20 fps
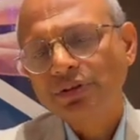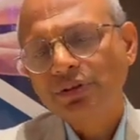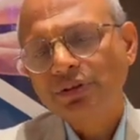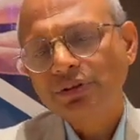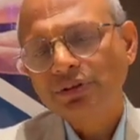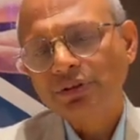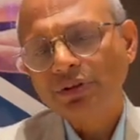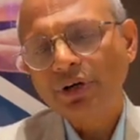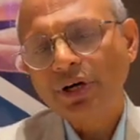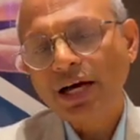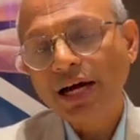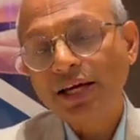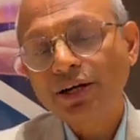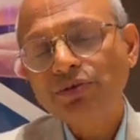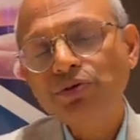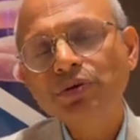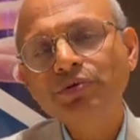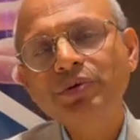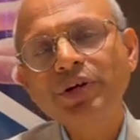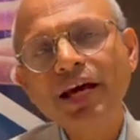So I
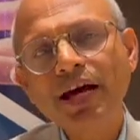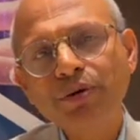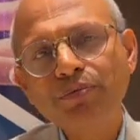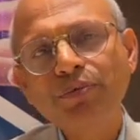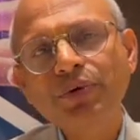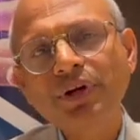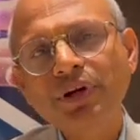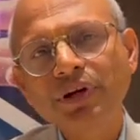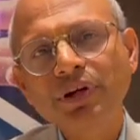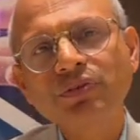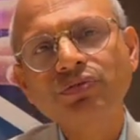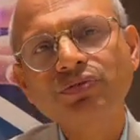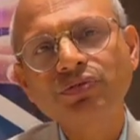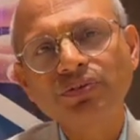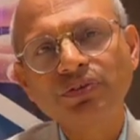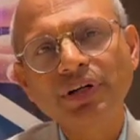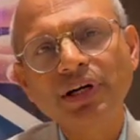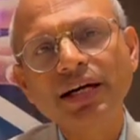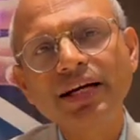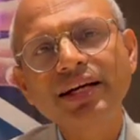would be happy if
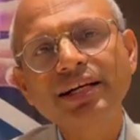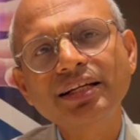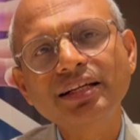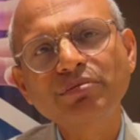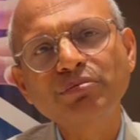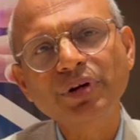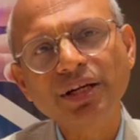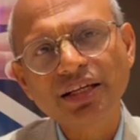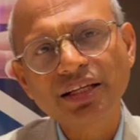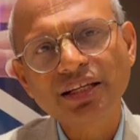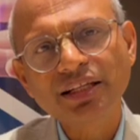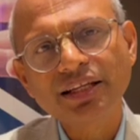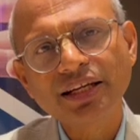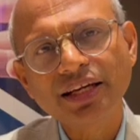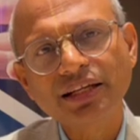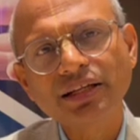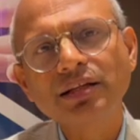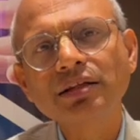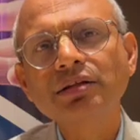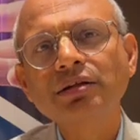IIT Mandi
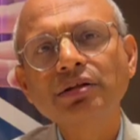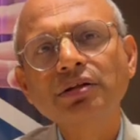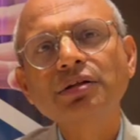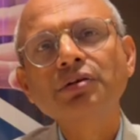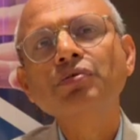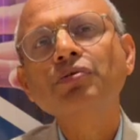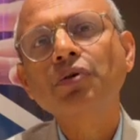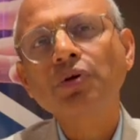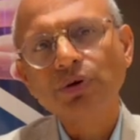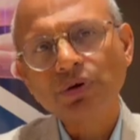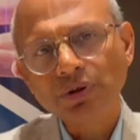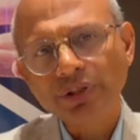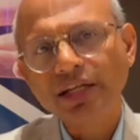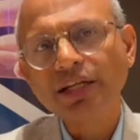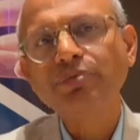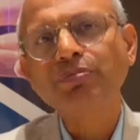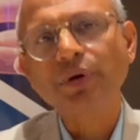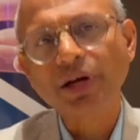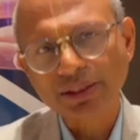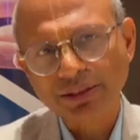can follow
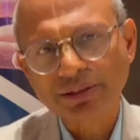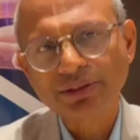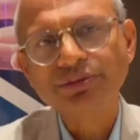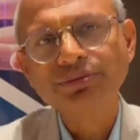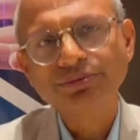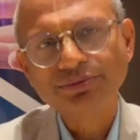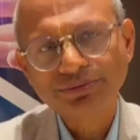that path.